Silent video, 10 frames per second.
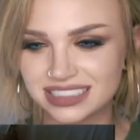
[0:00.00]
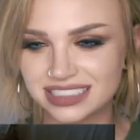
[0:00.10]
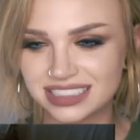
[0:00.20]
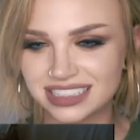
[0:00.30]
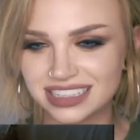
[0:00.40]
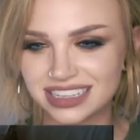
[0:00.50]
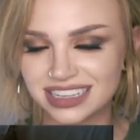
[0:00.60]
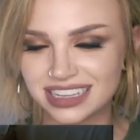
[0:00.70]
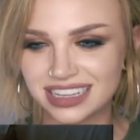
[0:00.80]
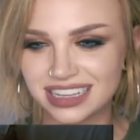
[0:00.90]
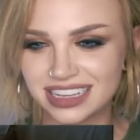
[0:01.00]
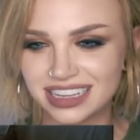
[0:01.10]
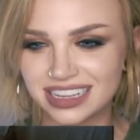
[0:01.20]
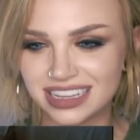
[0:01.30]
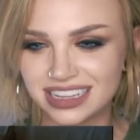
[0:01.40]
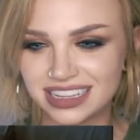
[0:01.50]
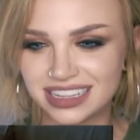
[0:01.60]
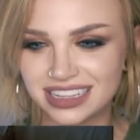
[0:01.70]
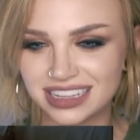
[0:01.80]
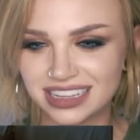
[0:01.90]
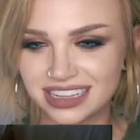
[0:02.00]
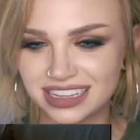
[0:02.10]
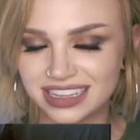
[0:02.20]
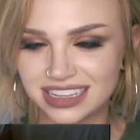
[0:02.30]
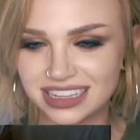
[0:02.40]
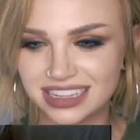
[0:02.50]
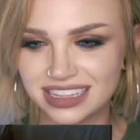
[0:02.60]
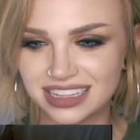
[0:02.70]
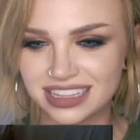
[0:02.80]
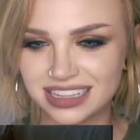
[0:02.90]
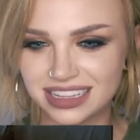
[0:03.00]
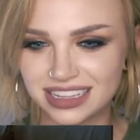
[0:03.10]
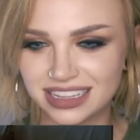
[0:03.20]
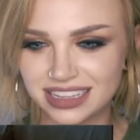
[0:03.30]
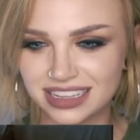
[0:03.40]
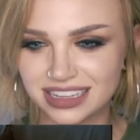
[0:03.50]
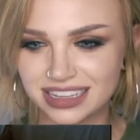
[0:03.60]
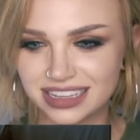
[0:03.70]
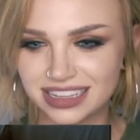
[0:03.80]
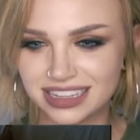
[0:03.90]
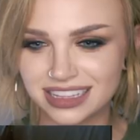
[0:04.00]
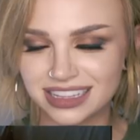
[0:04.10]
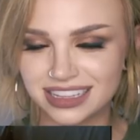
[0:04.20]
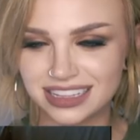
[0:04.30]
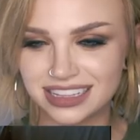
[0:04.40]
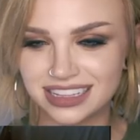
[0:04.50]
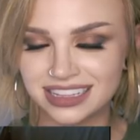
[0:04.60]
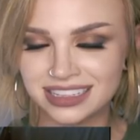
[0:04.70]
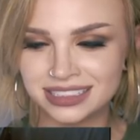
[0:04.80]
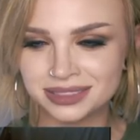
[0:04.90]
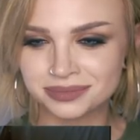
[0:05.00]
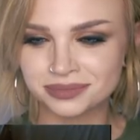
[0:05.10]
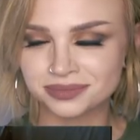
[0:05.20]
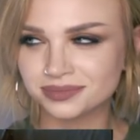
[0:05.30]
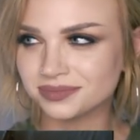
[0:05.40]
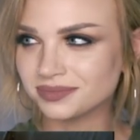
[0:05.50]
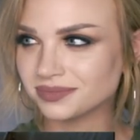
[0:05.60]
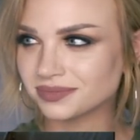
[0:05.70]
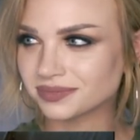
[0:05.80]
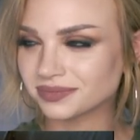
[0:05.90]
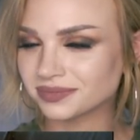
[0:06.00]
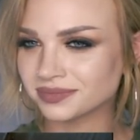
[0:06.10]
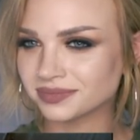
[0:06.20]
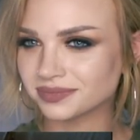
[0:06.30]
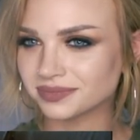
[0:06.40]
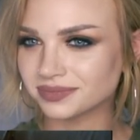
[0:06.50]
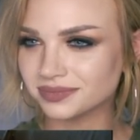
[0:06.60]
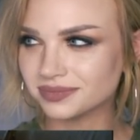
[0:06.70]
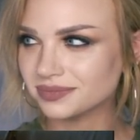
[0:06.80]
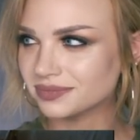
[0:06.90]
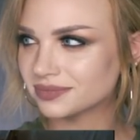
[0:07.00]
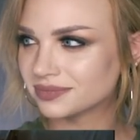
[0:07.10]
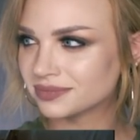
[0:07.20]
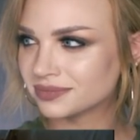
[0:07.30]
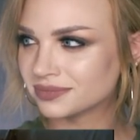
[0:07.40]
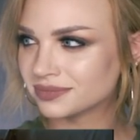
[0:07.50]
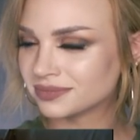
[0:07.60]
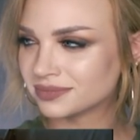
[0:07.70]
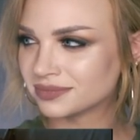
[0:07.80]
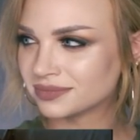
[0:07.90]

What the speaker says: The person shown says nothing.